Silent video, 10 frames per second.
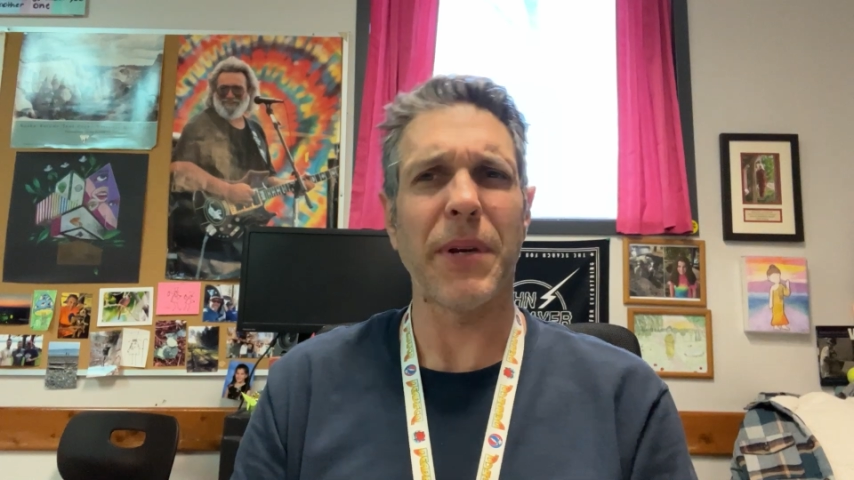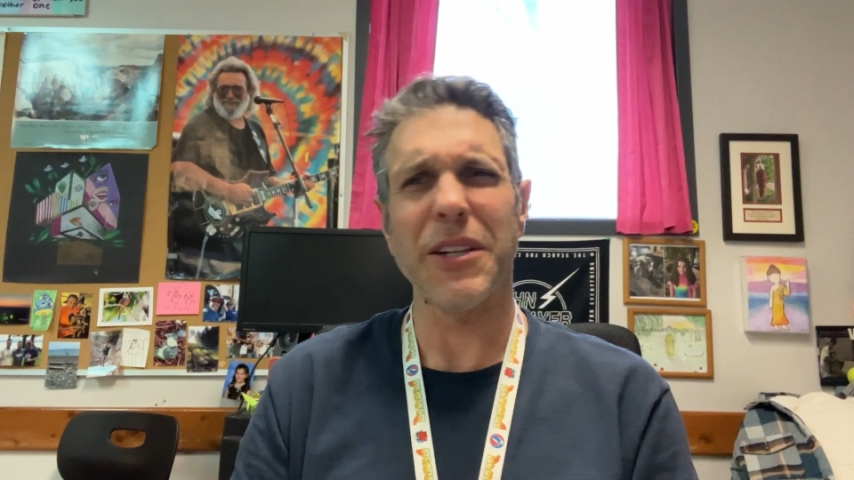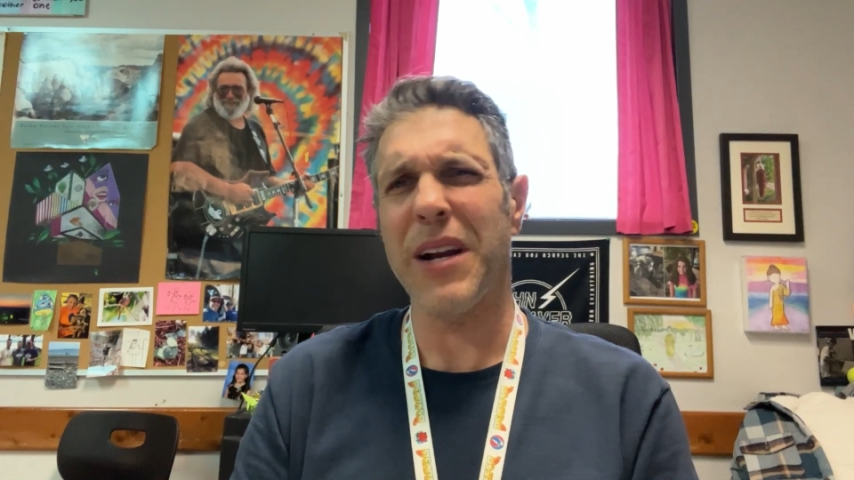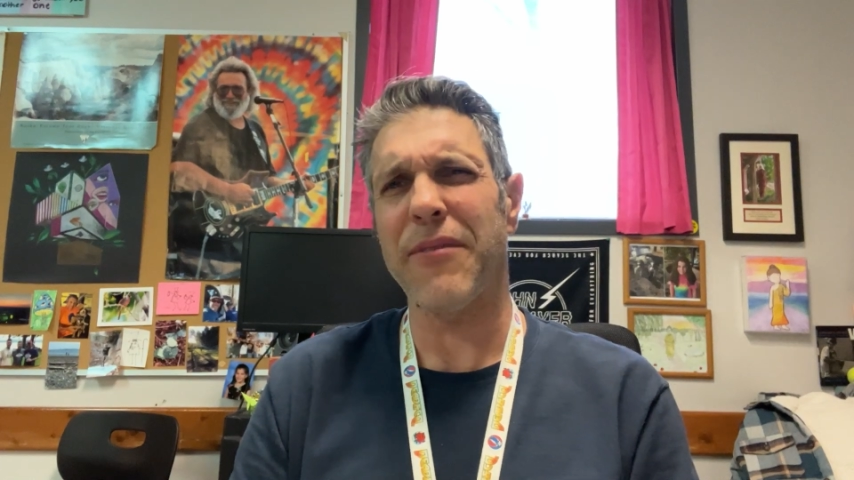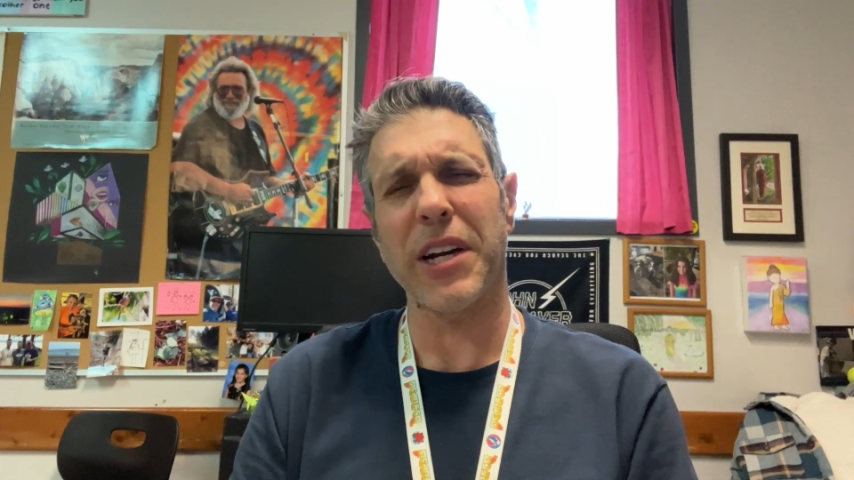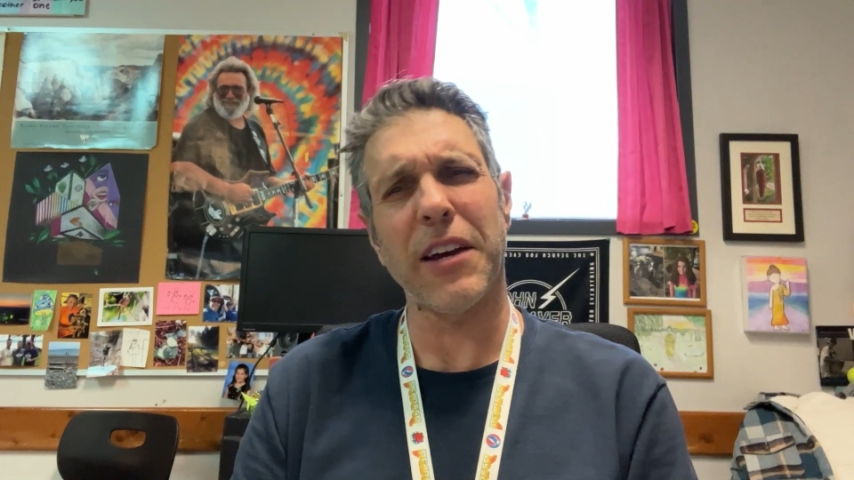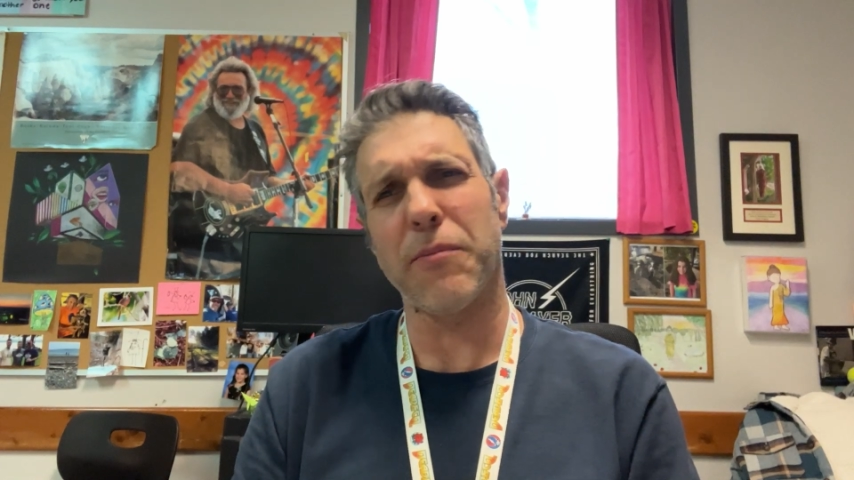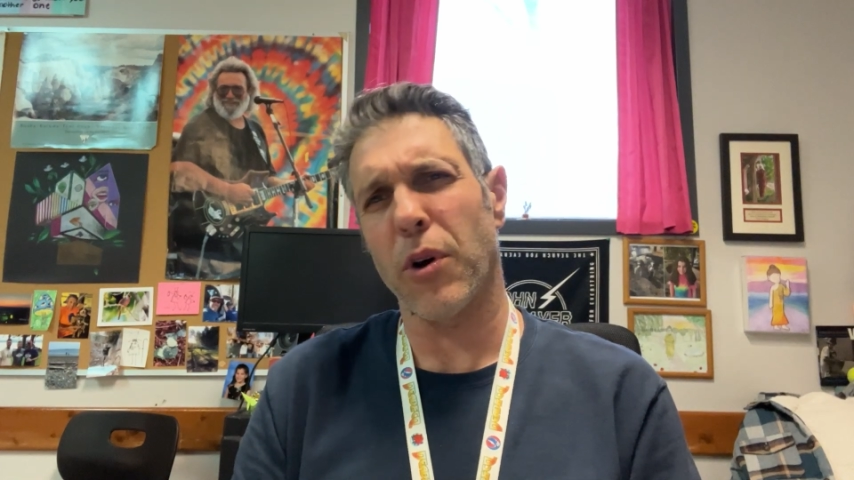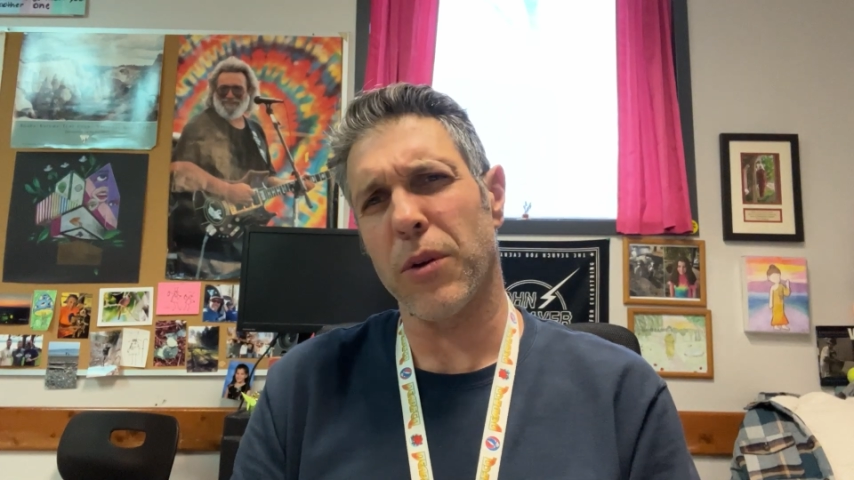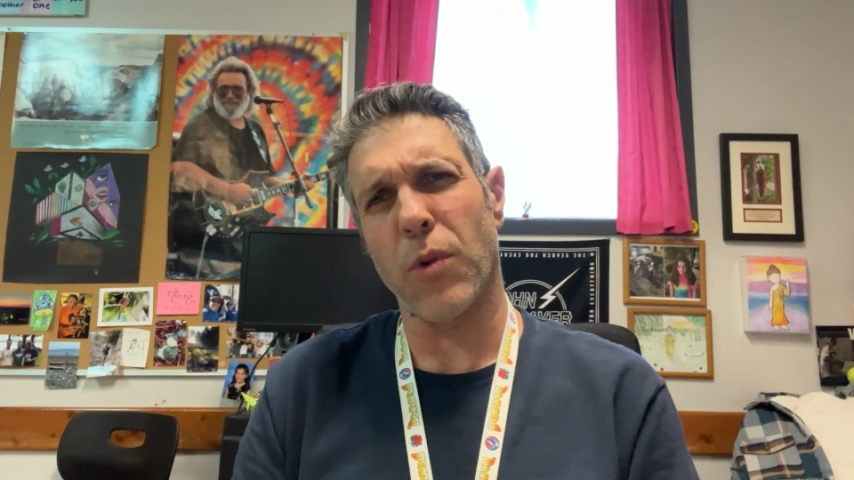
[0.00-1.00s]
But don't ever give
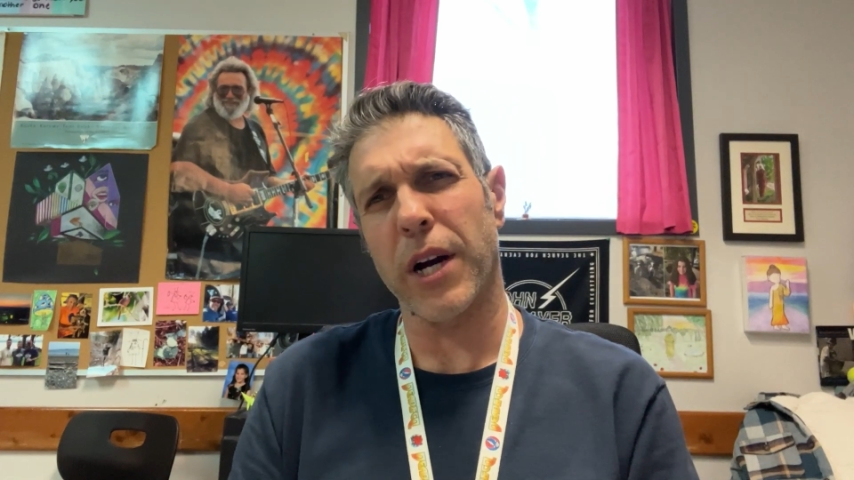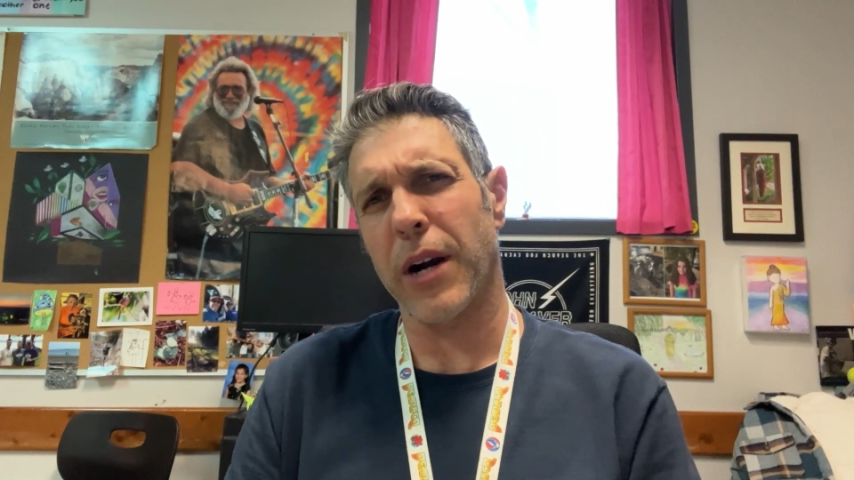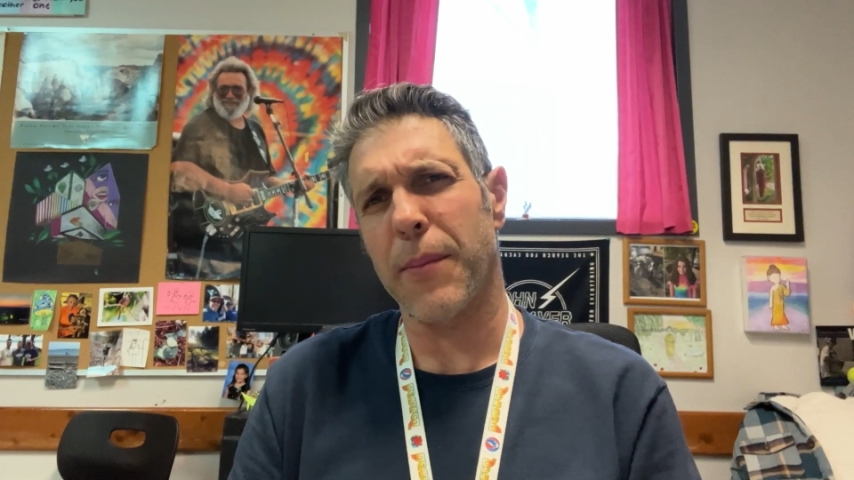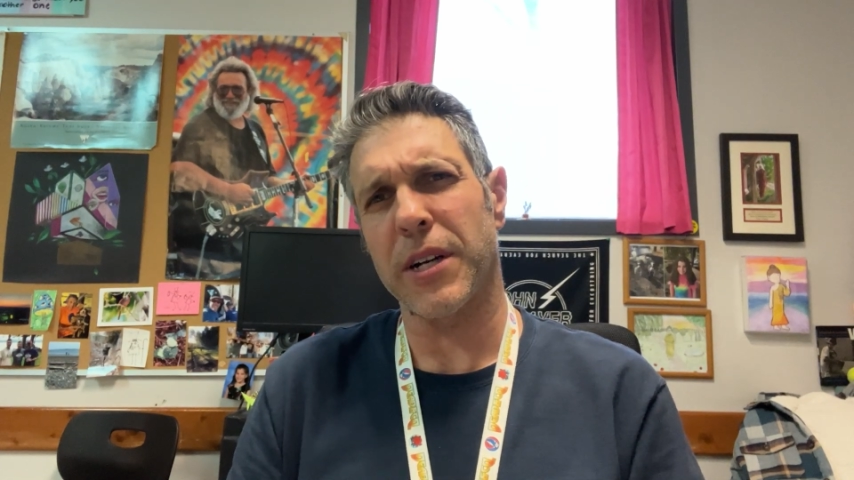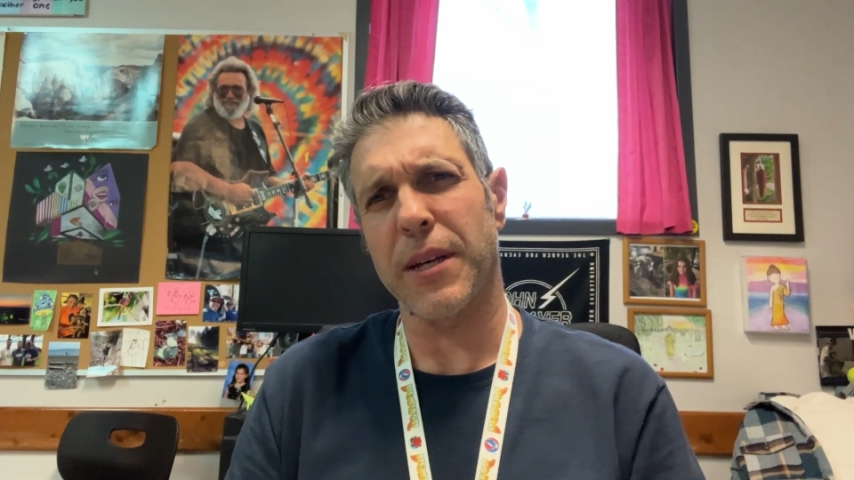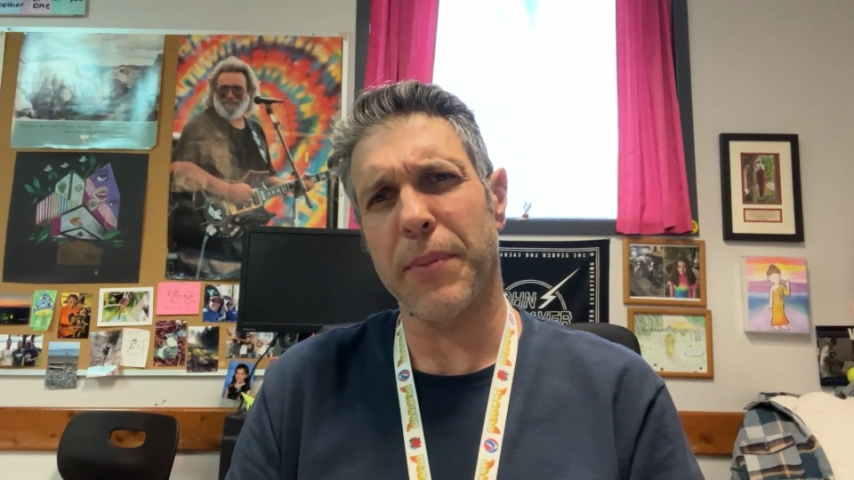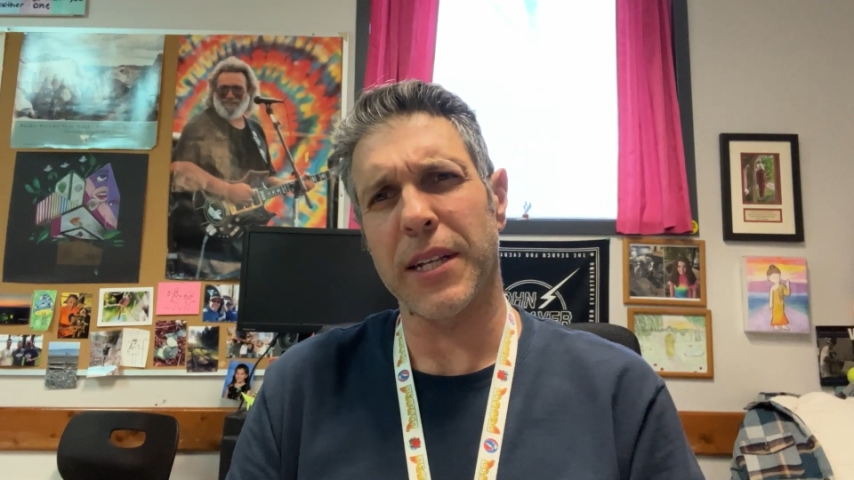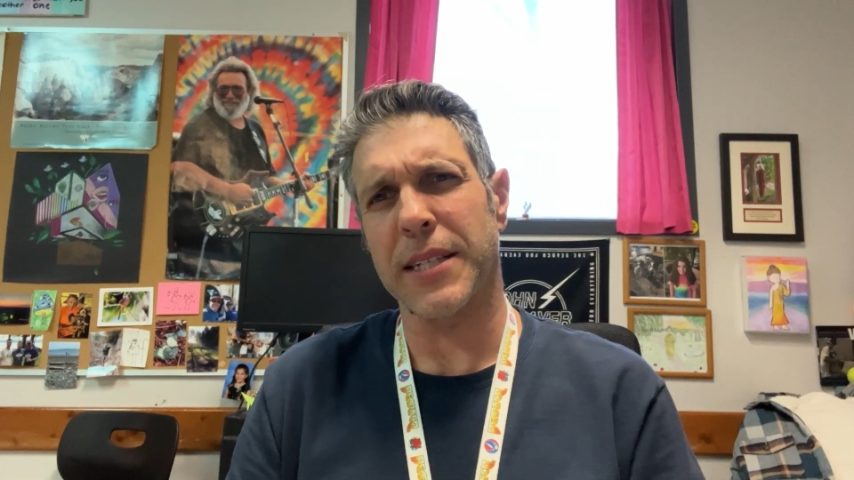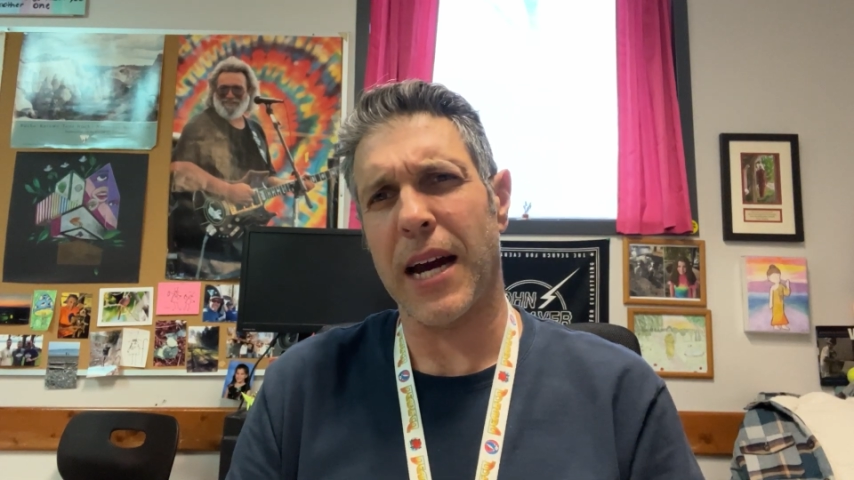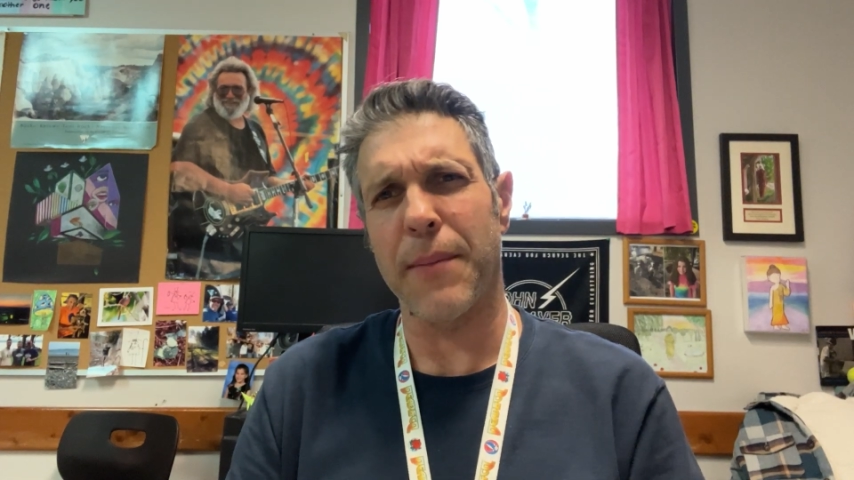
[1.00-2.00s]
more than one grammar tip at
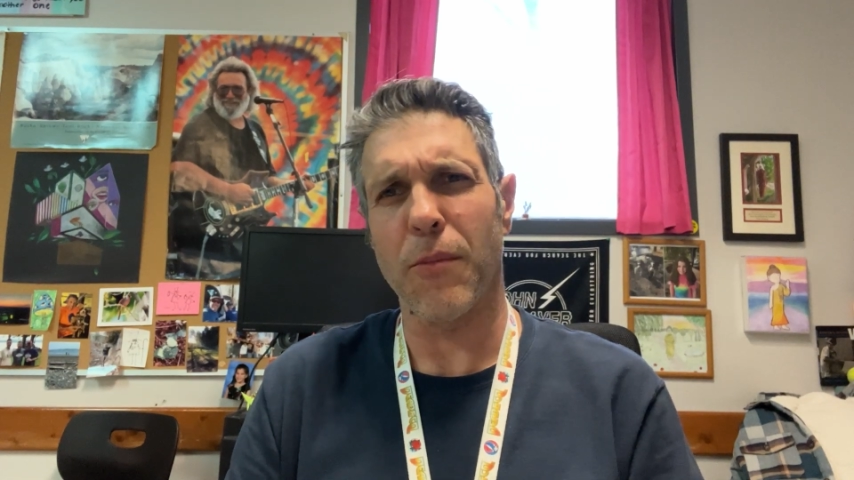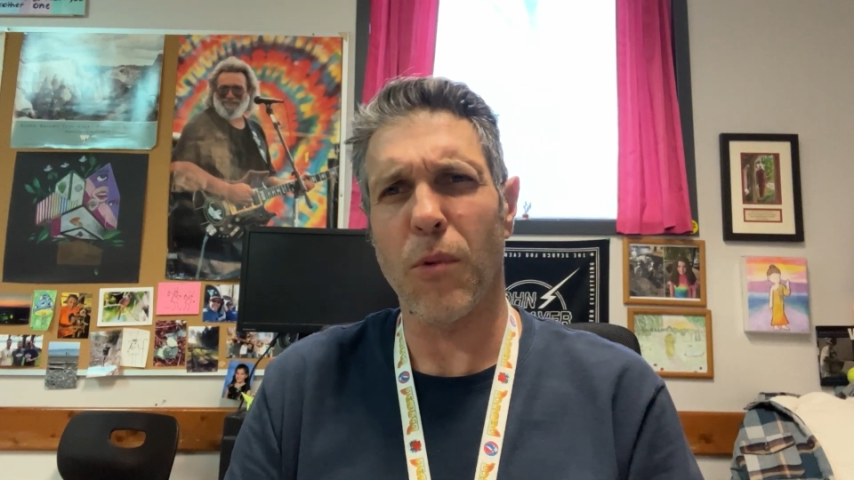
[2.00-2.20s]
a time.